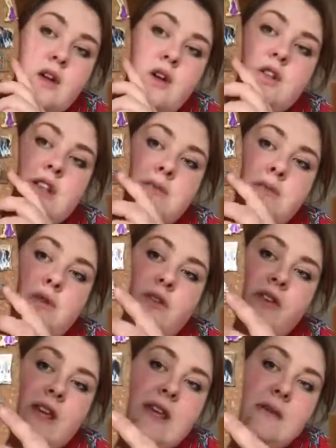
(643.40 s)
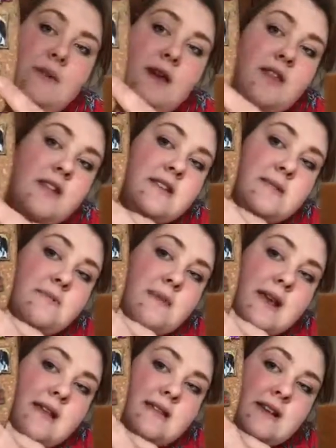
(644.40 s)
Got this one off of eBay. I think it's
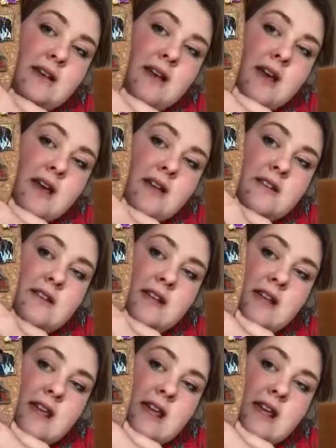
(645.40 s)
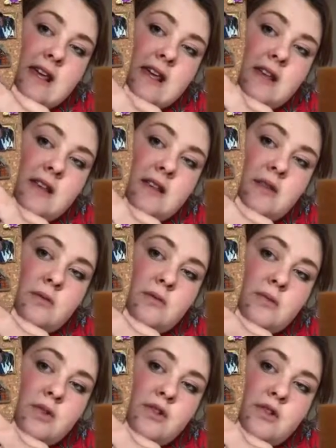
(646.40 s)
amazing because the key
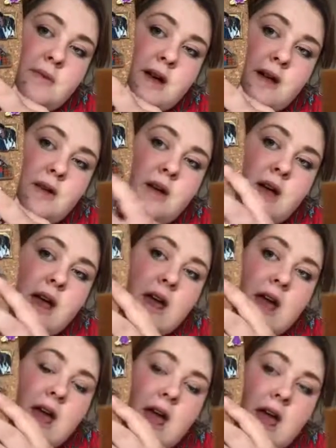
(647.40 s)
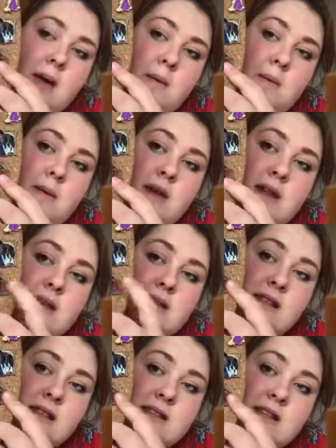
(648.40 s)
moves about. Um, and it's
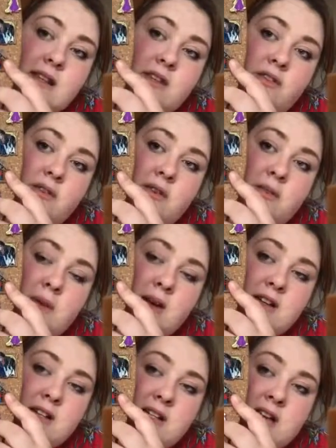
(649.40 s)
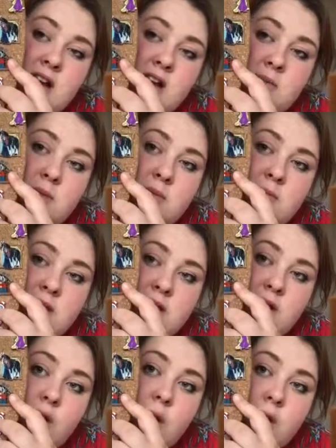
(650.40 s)
the scene of a Pirates of the Caribbean with a
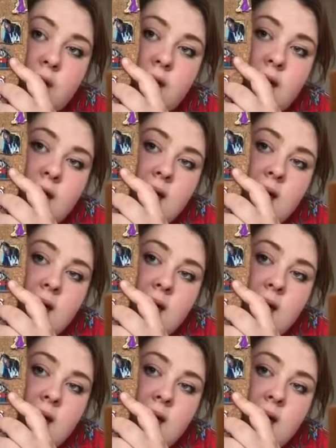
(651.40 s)
dog.